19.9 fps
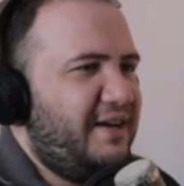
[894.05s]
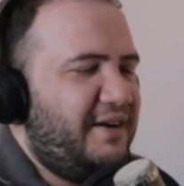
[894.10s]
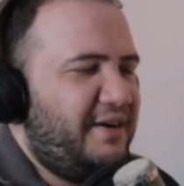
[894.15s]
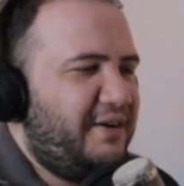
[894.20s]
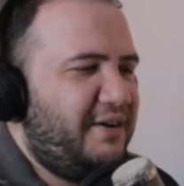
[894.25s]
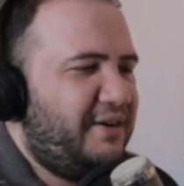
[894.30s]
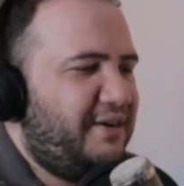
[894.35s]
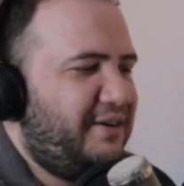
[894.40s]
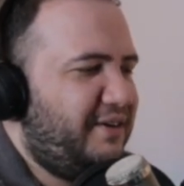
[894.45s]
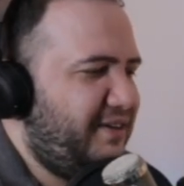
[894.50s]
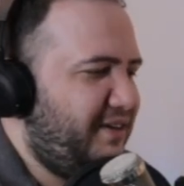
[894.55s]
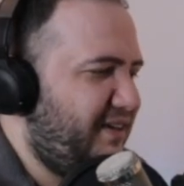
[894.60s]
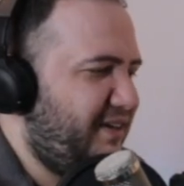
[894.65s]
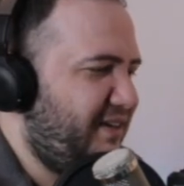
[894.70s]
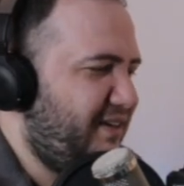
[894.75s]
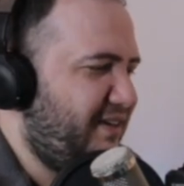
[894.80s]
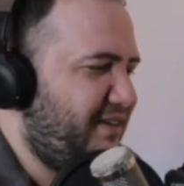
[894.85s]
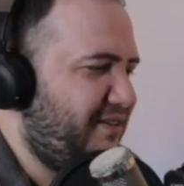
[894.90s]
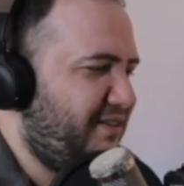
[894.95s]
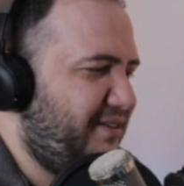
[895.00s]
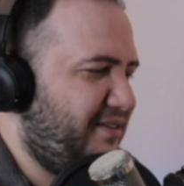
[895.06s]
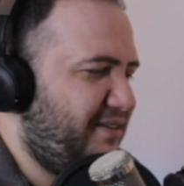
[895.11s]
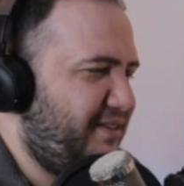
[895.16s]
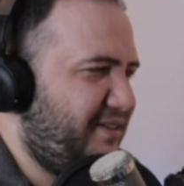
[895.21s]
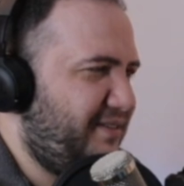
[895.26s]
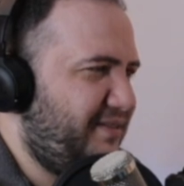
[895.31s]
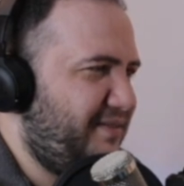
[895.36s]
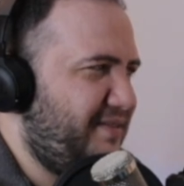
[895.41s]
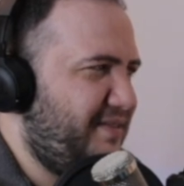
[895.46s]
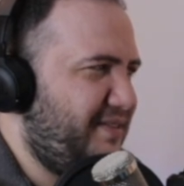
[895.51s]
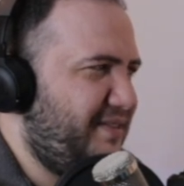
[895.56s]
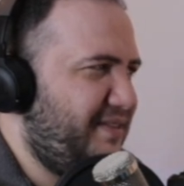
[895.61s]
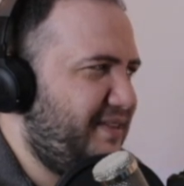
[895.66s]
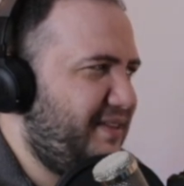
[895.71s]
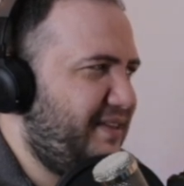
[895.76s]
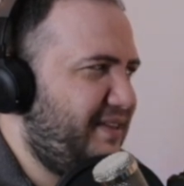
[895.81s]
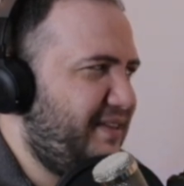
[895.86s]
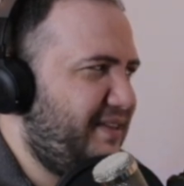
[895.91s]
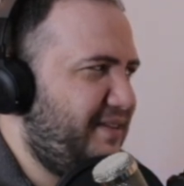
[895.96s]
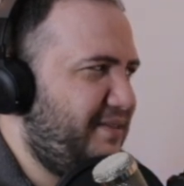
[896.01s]
on
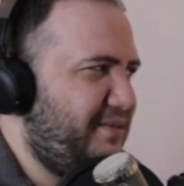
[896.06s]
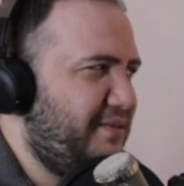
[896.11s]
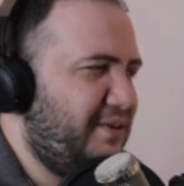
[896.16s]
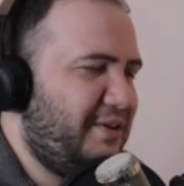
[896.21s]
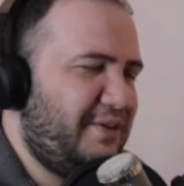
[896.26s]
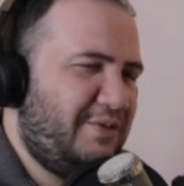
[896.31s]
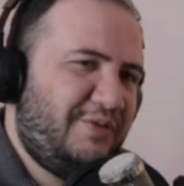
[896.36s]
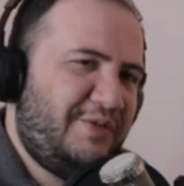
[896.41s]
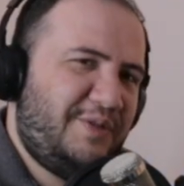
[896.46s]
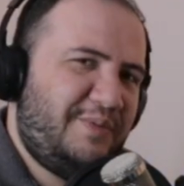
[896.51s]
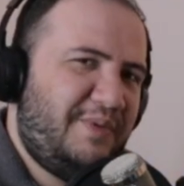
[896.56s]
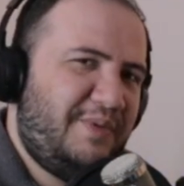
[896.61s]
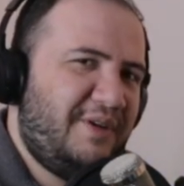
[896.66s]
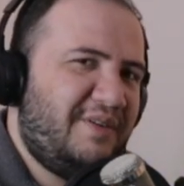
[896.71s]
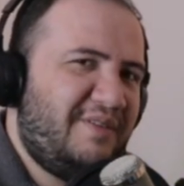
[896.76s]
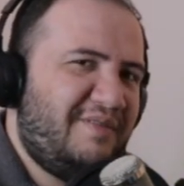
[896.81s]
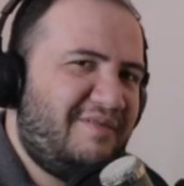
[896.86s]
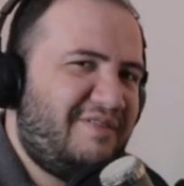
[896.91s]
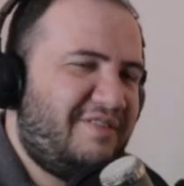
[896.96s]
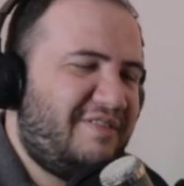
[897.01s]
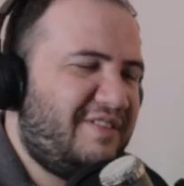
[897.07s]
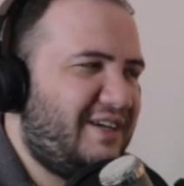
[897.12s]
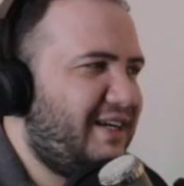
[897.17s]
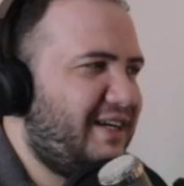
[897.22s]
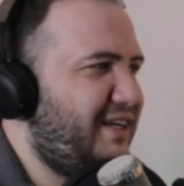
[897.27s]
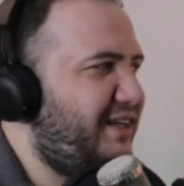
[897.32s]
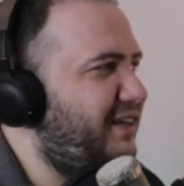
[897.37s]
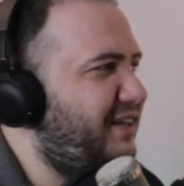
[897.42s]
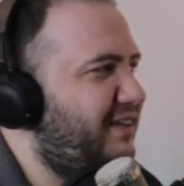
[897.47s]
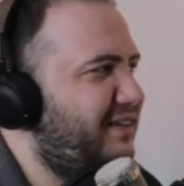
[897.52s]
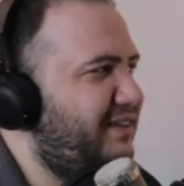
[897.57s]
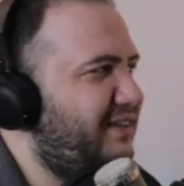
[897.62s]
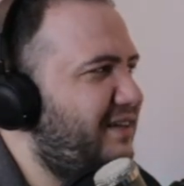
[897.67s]
Well, it was big on Vine.